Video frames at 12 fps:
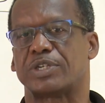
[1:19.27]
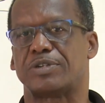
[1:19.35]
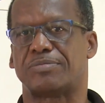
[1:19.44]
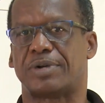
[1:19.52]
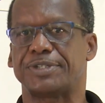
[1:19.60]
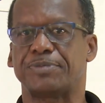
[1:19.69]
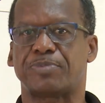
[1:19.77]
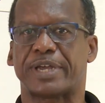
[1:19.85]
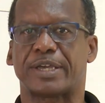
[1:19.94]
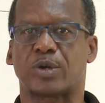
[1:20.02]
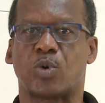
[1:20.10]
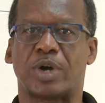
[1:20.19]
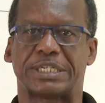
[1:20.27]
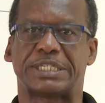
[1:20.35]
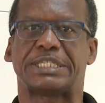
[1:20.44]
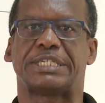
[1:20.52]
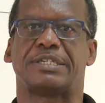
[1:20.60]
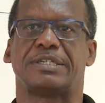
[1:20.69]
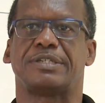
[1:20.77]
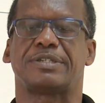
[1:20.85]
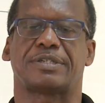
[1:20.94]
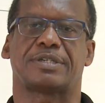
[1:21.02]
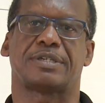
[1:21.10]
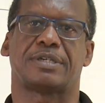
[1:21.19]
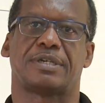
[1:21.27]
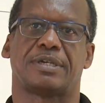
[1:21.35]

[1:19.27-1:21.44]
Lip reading: when you multiply quantities